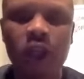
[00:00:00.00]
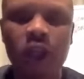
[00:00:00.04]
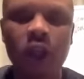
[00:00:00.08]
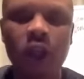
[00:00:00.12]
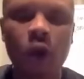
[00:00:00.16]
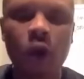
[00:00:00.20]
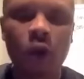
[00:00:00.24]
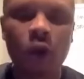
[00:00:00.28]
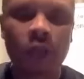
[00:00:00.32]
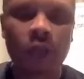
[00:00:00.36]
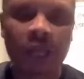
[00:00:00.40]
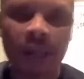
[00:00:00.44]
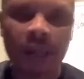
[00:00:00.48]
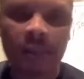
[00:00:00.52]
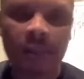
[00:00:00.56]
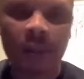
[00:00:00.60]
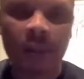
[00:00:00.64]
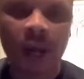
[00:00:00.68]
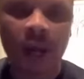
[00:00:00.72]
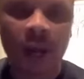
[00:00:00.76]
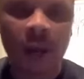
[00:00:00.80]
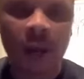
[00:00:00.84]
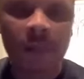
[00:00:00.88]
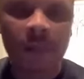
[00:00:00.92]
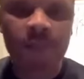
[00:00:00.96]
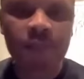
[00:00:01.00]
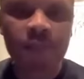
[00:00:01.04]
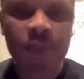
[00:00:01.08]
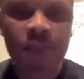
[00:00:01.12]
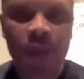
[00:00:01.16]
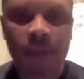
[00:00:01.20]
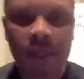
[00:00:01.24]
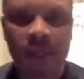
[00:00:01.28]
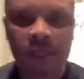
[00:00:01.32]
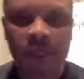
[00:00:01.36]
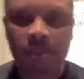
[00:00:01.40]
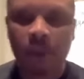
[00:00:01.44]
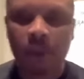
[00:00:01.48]
No,
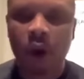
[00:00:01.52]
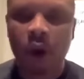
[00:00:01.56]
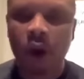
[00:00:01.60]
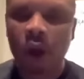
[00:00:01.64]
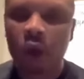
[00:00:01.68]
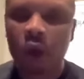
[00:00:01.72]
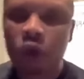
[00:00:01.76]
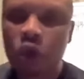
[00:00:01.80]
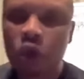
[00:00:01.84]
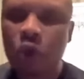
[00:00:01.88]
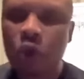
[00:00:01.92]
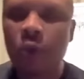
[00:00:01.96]
Ms. Barlow, you